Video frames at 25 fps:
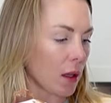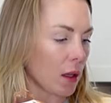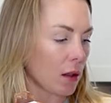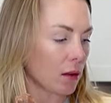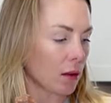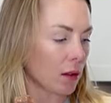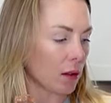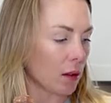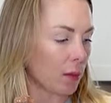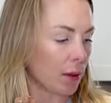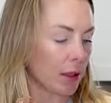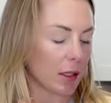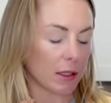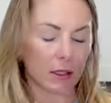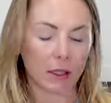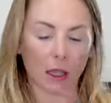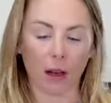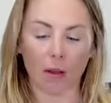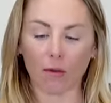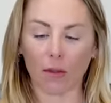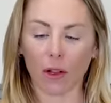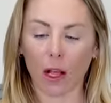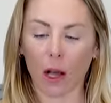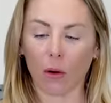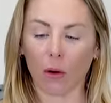A little bit of
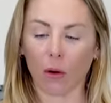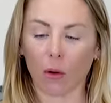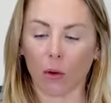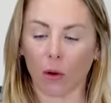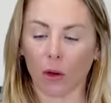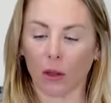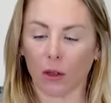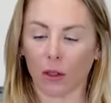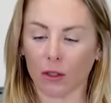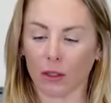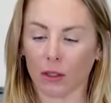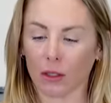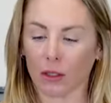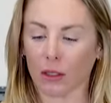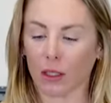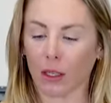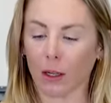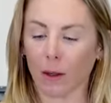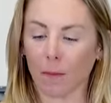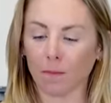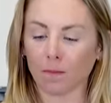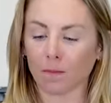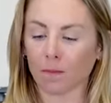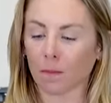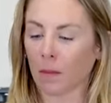sunflower oil just
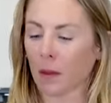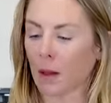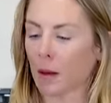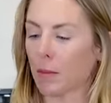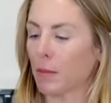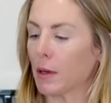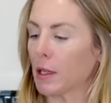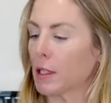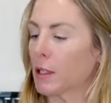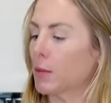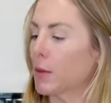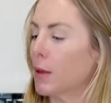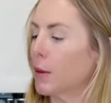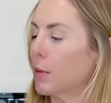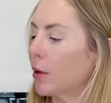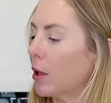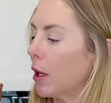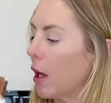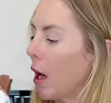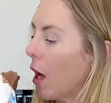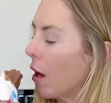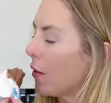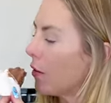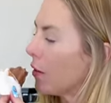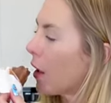to piss people
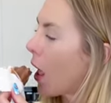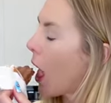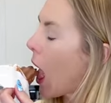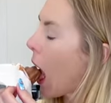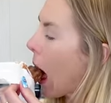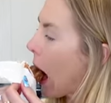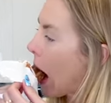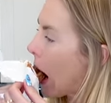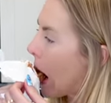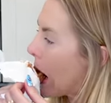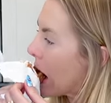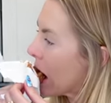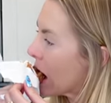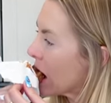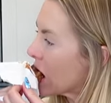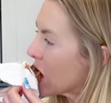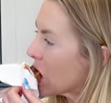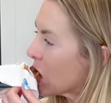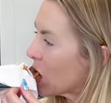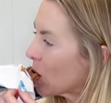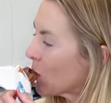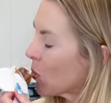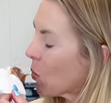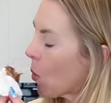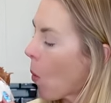off.
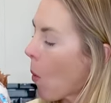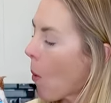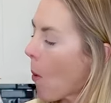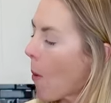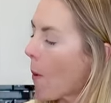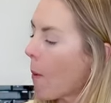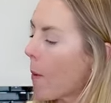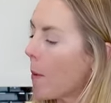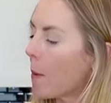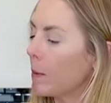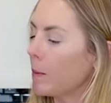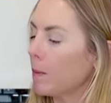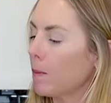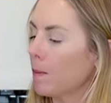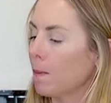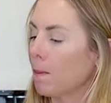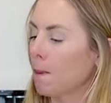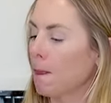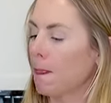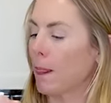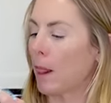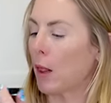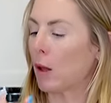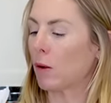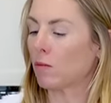
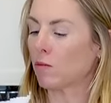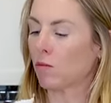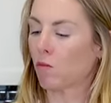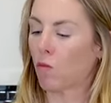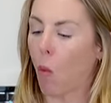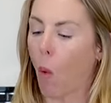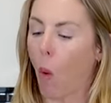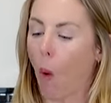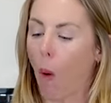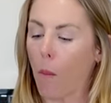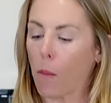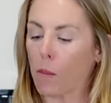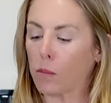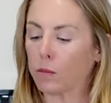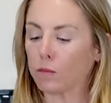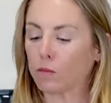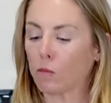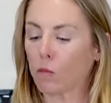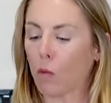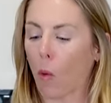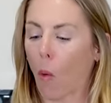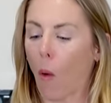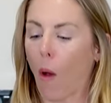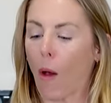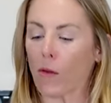
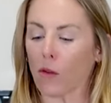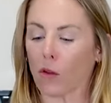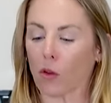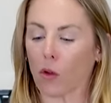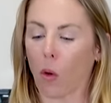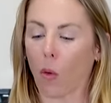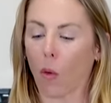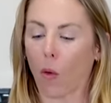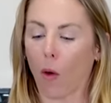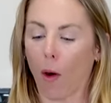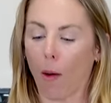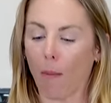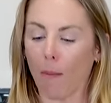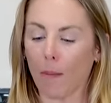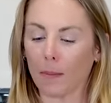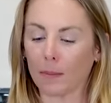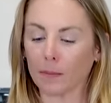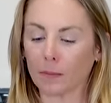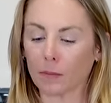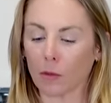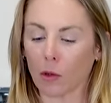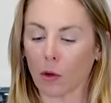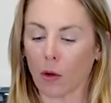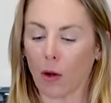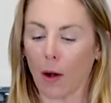Mmm. Wow, it's so
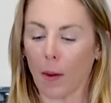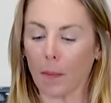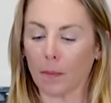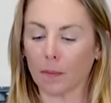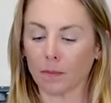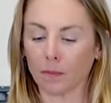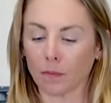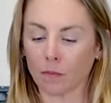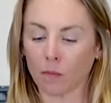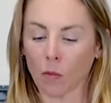good. Okay.